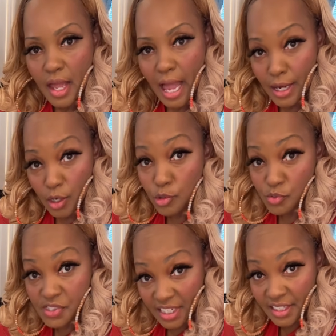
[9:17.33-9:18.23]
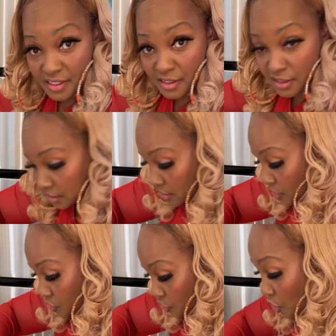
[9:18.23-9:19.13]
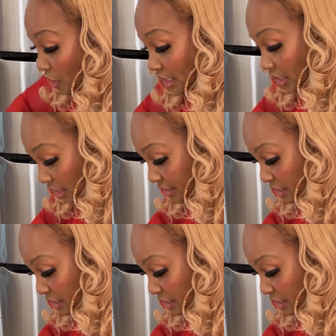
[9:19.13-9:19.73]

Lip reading: I know you see it, so you know it looks